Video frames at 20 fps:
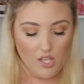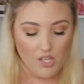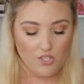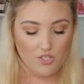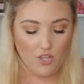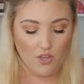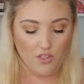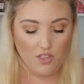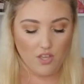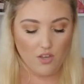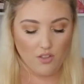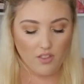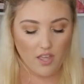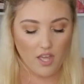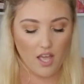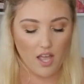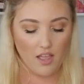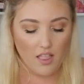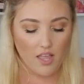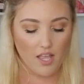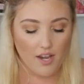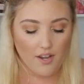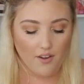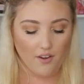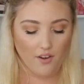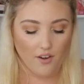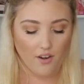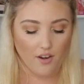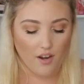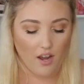So the only
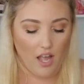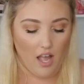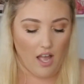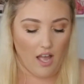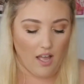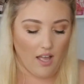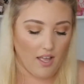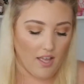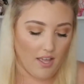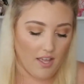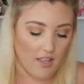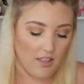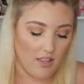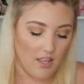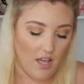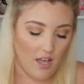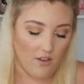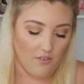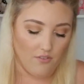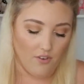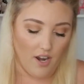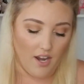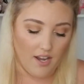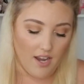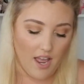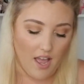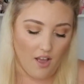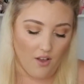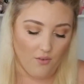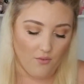eyeliner I love right
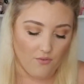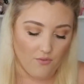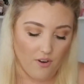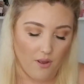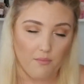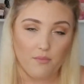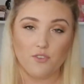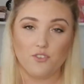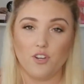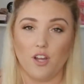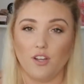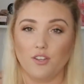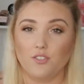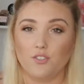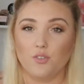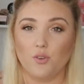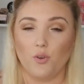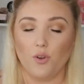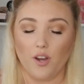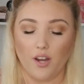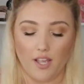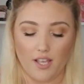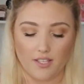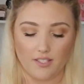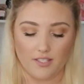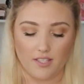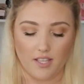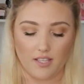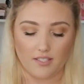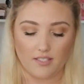now from the drugstore
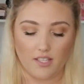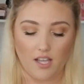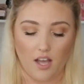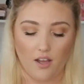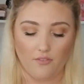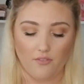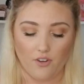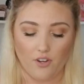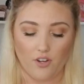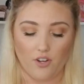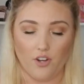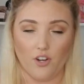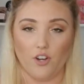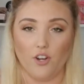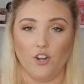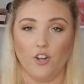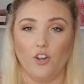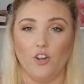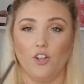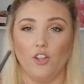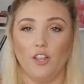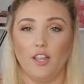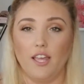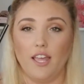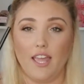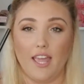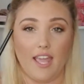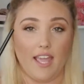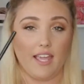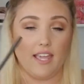is this CoverGirl
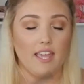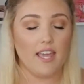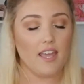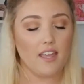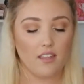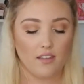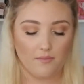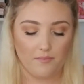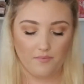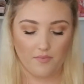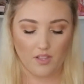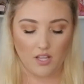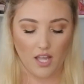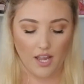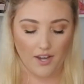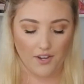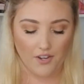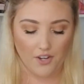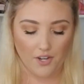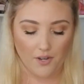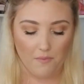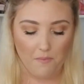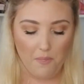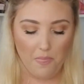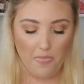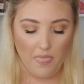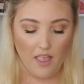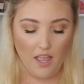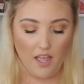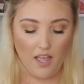Ink liner.
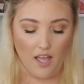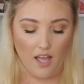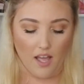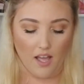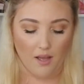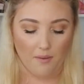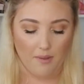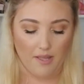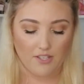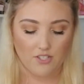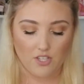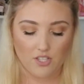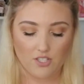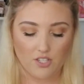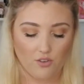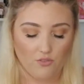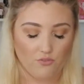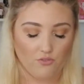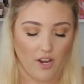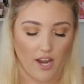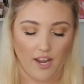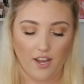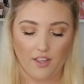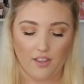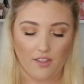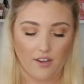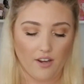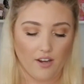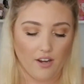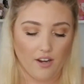It's just a
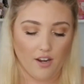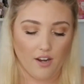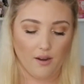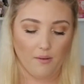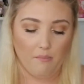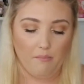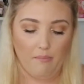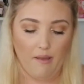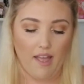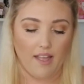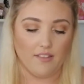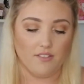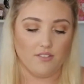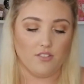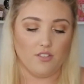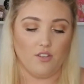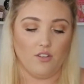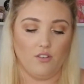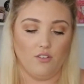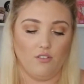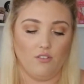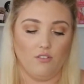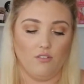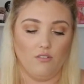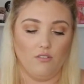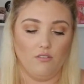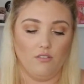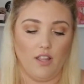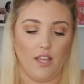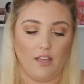regular
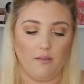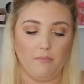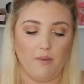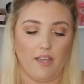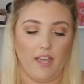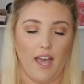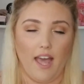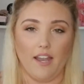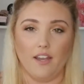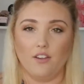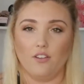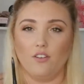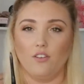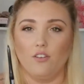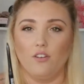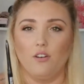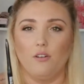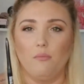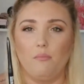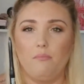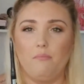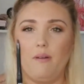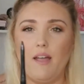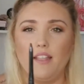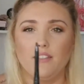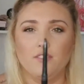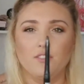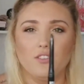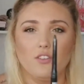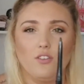pencil, like mechanical
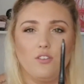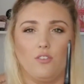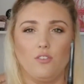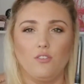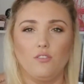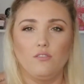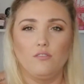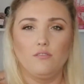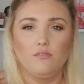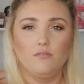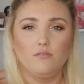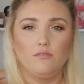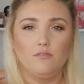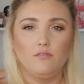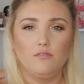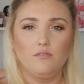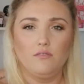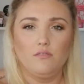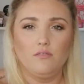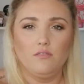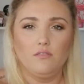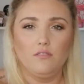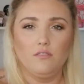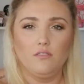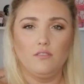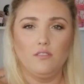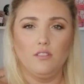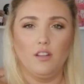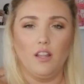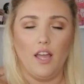pencil
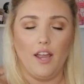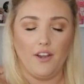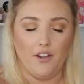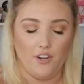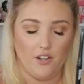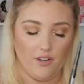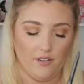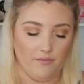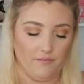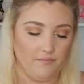liner.